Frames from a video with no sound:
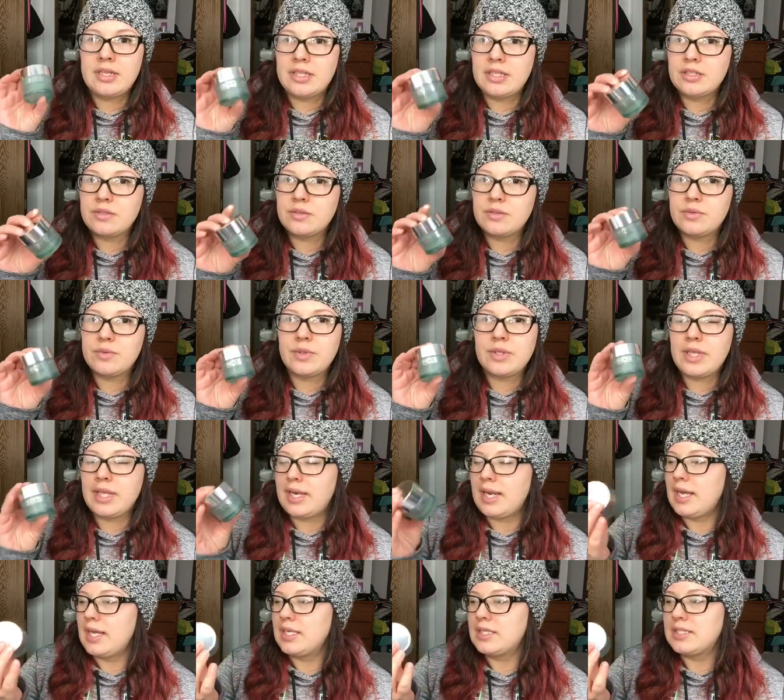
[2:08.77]
this was really
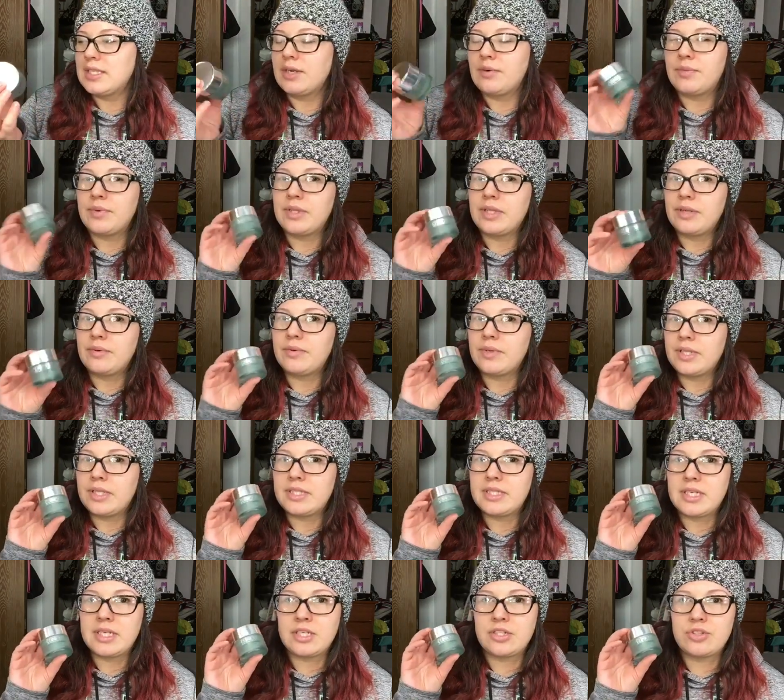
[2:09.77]
nice. I really
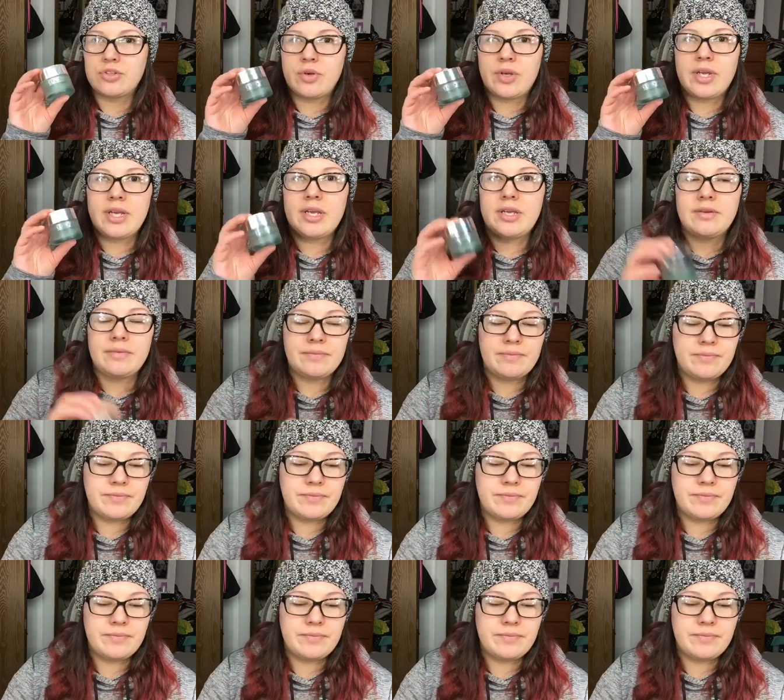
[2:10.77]
did enjoy it.